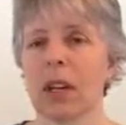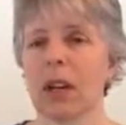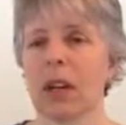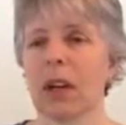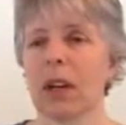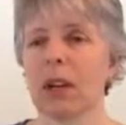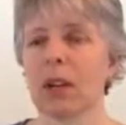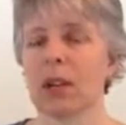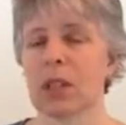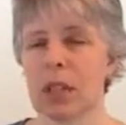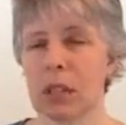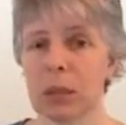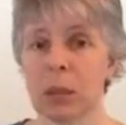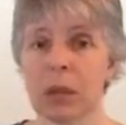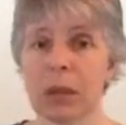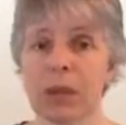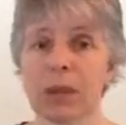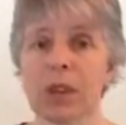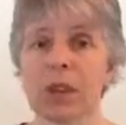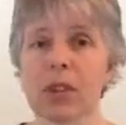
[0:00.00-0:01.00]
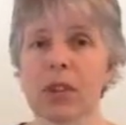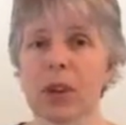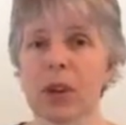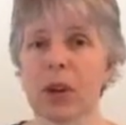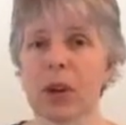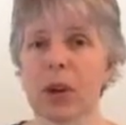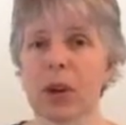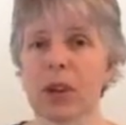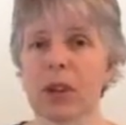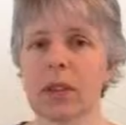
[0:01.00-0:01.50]
or similar verse and
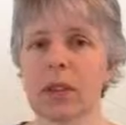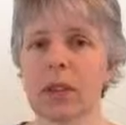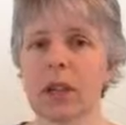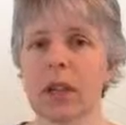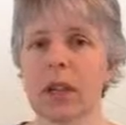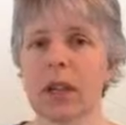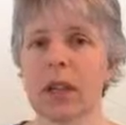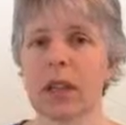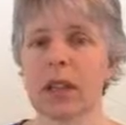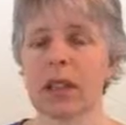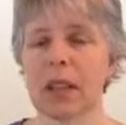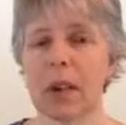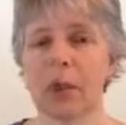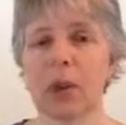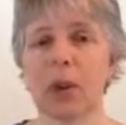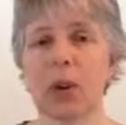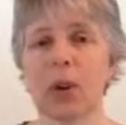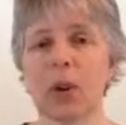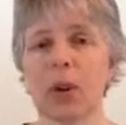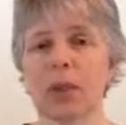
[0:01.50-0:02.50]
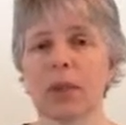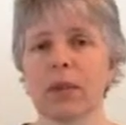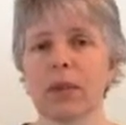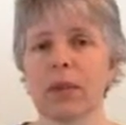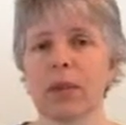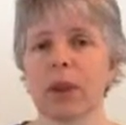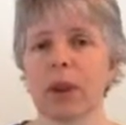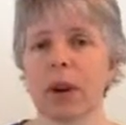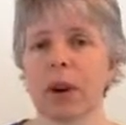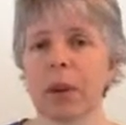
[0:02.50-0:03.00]
chorus, same chords for
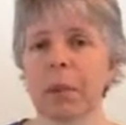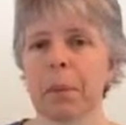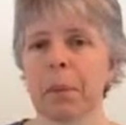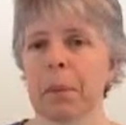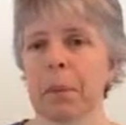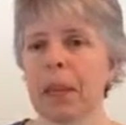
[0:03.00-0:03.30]
sure.